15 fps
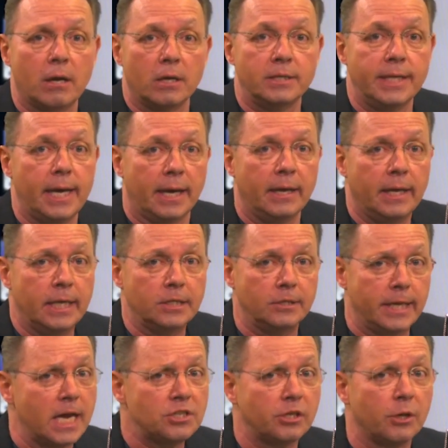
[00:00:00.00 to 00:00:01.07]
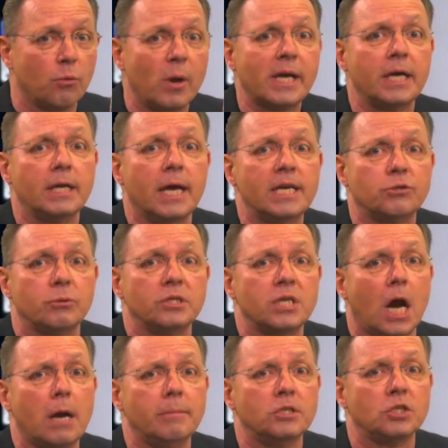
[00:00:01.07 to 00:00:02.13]
our debt is nationally recognized
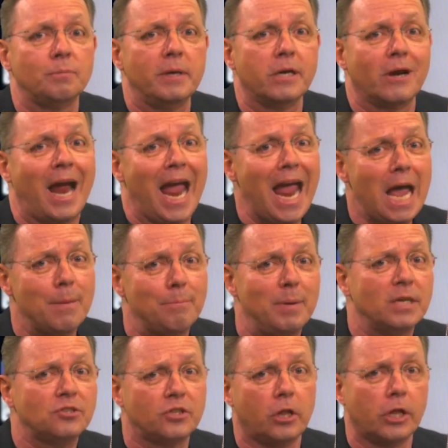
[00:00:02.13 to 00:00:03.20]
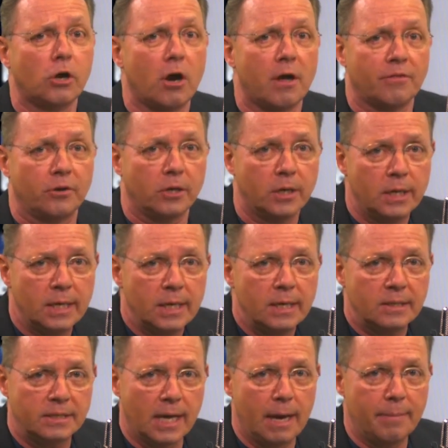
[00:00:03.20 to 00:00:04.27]
retirement speaker and best-selling author,
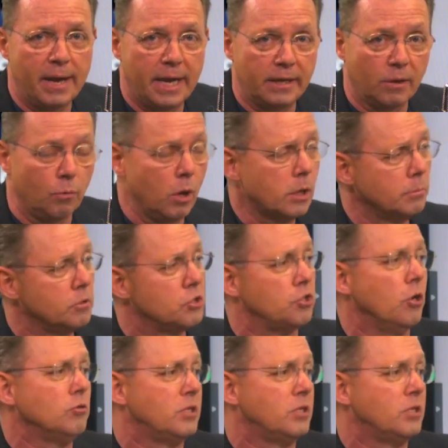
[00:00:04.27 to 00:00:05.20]
Tom Hegna. Welcome to the show,